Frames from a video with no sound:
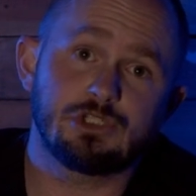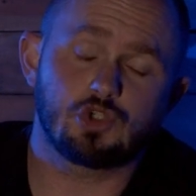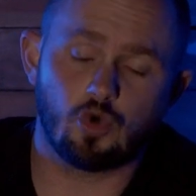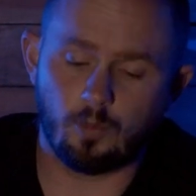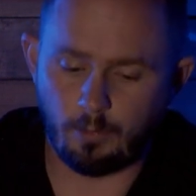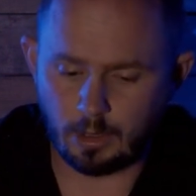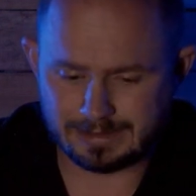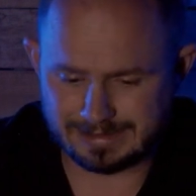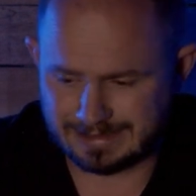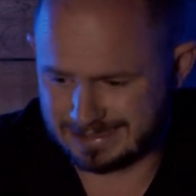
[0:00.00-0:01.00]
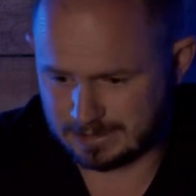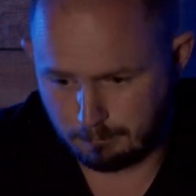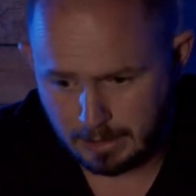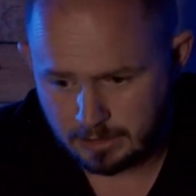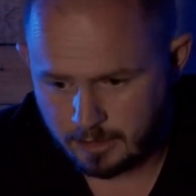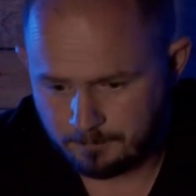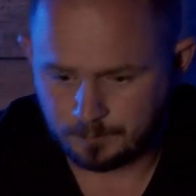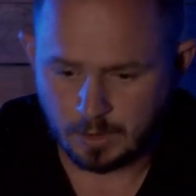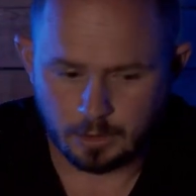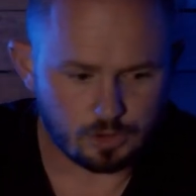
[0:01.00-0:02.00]
INSHORE box this month.
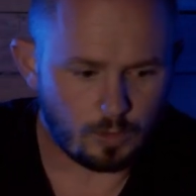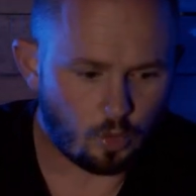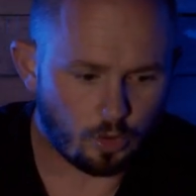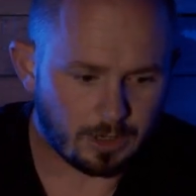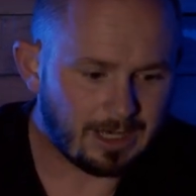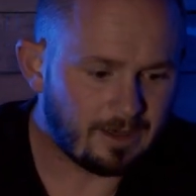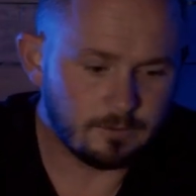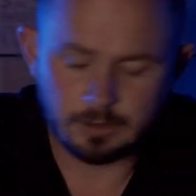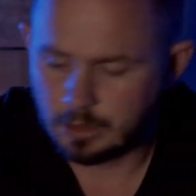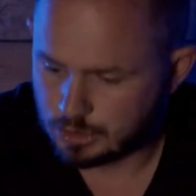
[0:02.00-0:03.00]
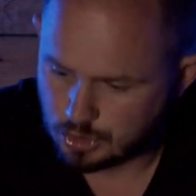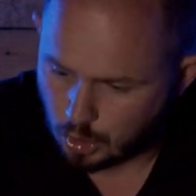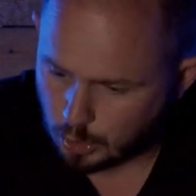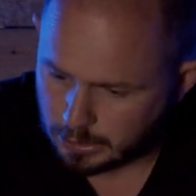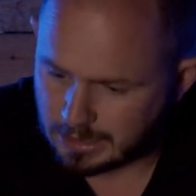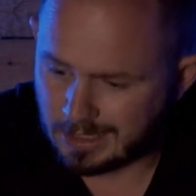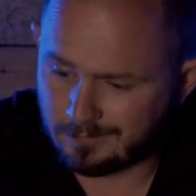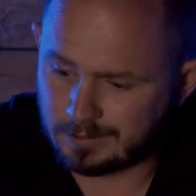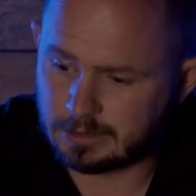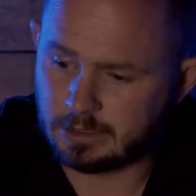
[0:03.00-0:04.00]
Top water covered, trolling
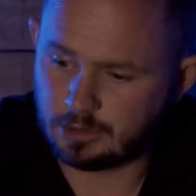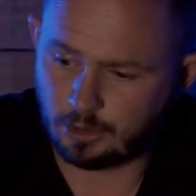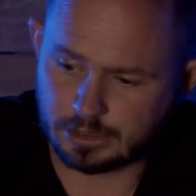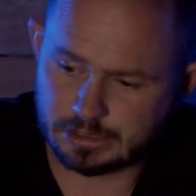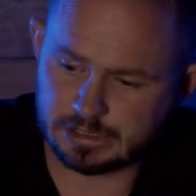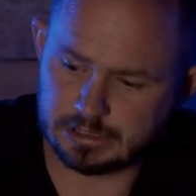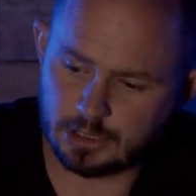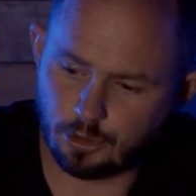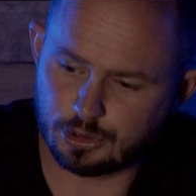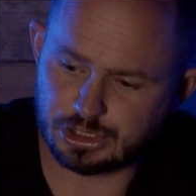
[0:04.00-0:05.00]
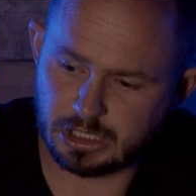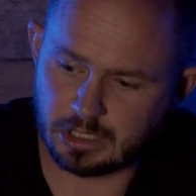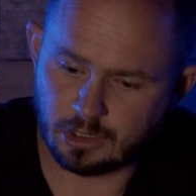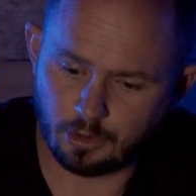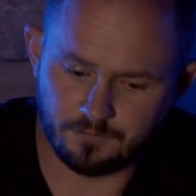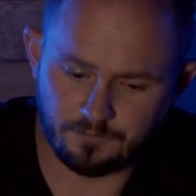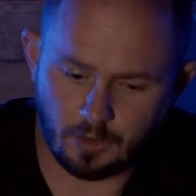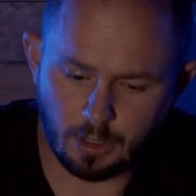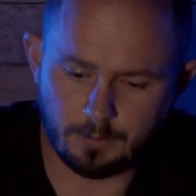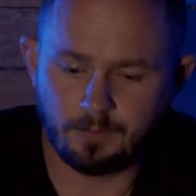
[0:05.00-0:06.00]
covered, you got your slow jig, got your
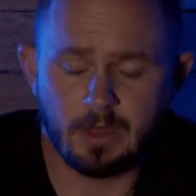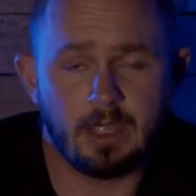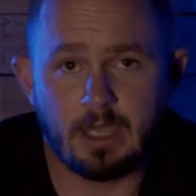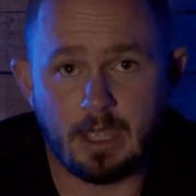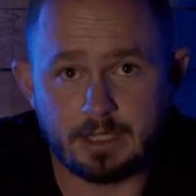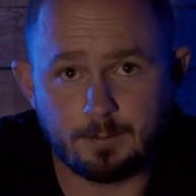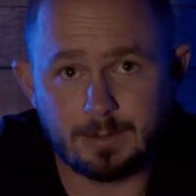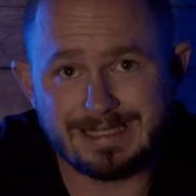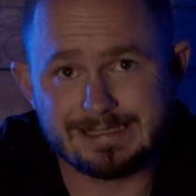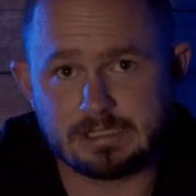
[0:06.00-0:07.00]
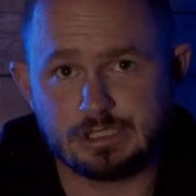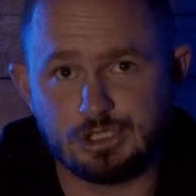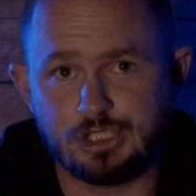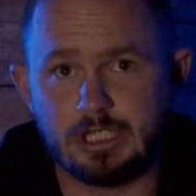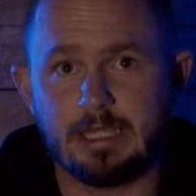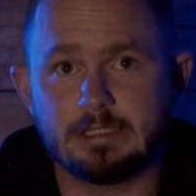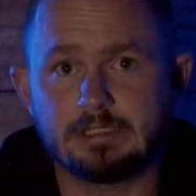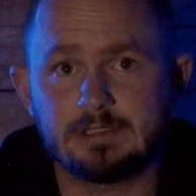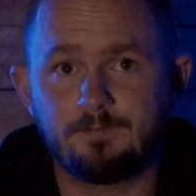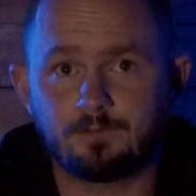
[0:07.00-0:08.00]
vibe, and your plastics and jig
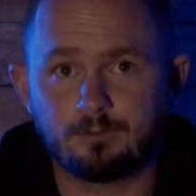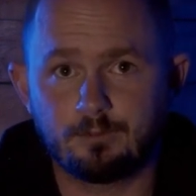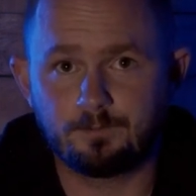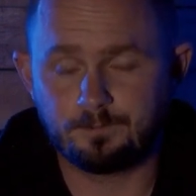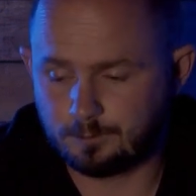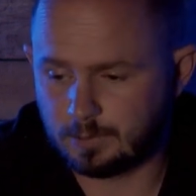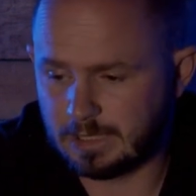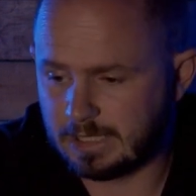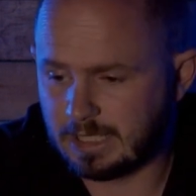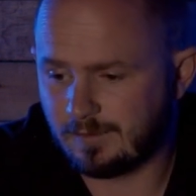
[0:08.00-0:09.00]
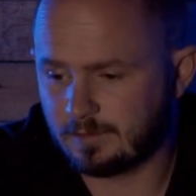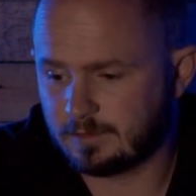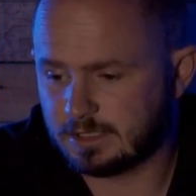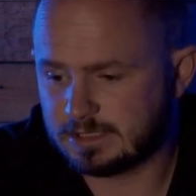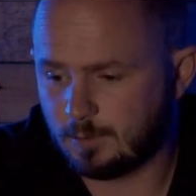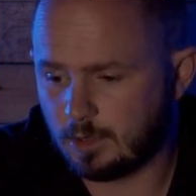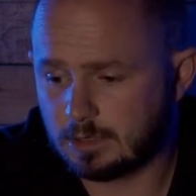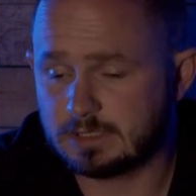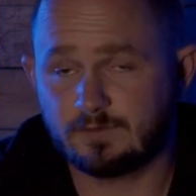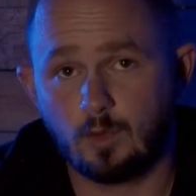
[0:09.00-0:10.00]
heads. Plenty covered in this box.